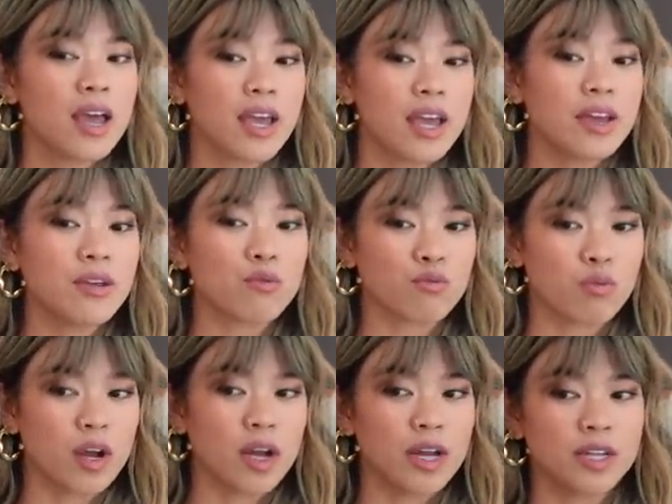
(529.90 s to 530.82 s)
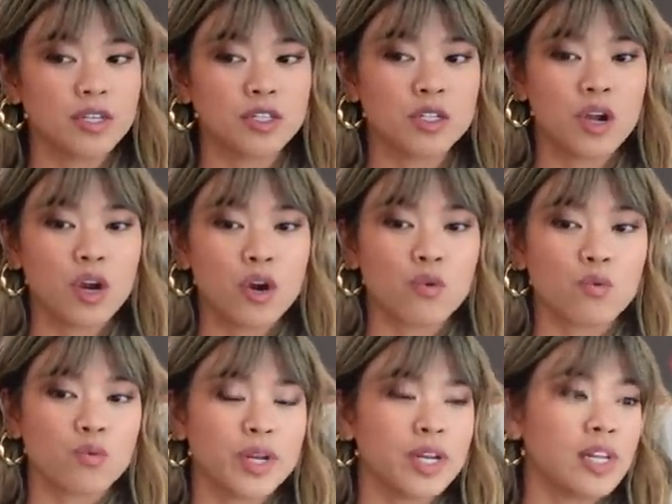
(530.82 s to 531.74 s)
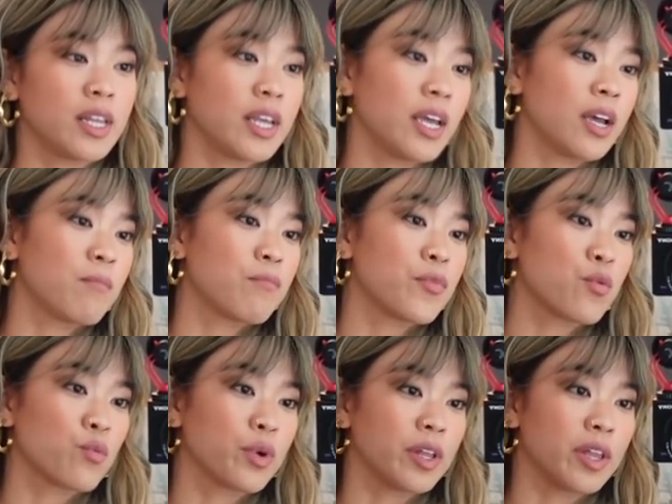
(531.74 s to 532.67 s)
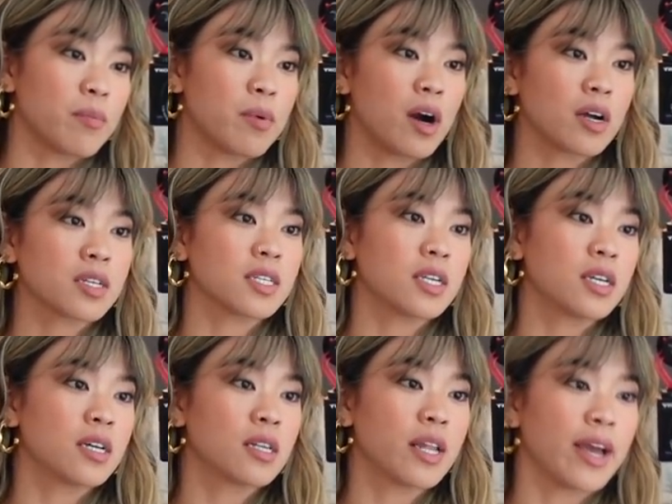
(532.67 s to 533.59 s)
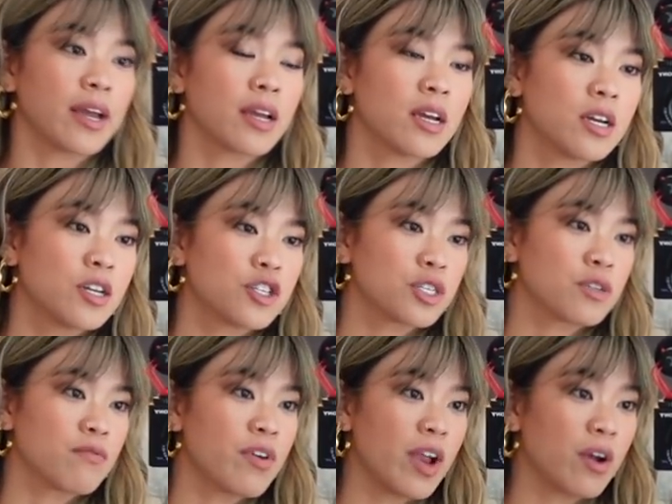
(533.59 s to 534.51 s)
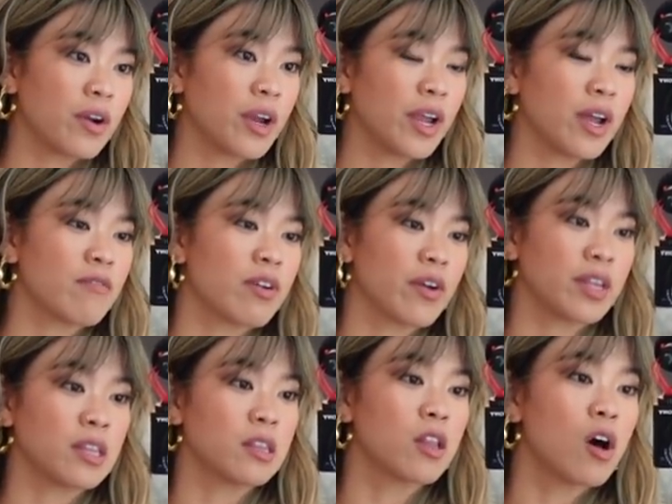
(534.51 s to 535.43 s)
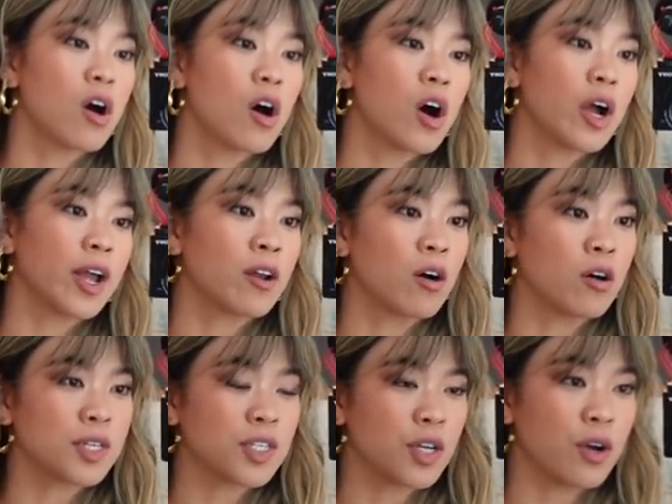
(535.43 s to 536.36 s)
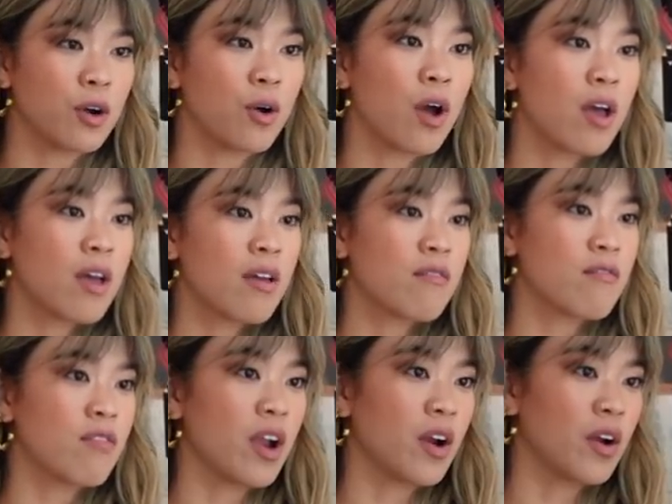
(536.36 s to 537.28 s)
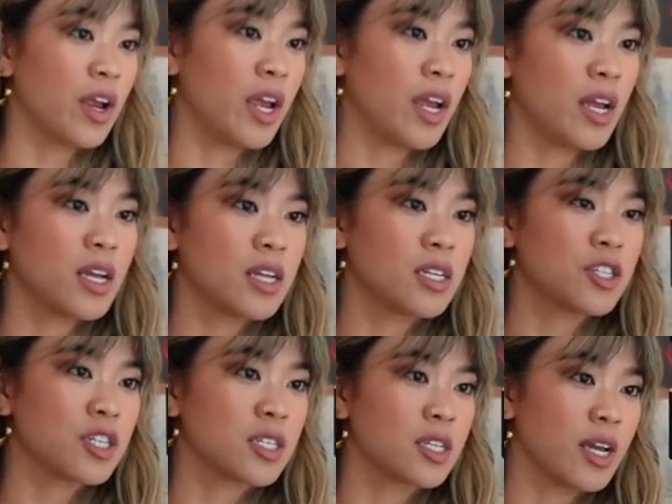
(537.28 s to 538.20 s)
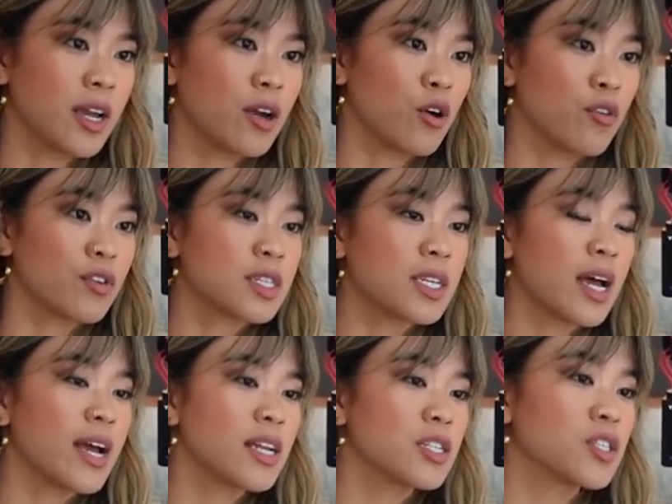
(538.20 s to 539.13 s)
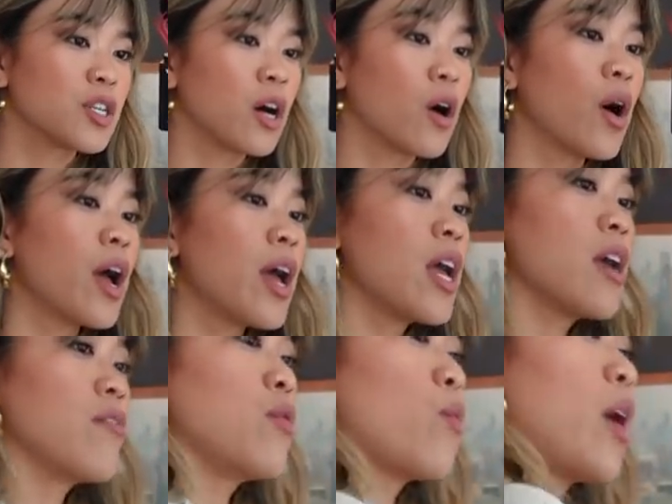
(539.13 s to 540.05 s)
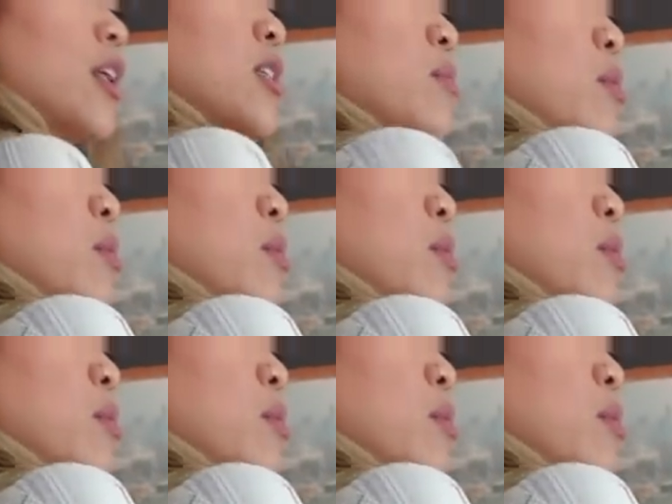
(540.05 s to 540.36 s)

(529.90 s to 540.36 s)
It runs really, really boxy. Like just very, very long and also very just like oversized. So if you want it to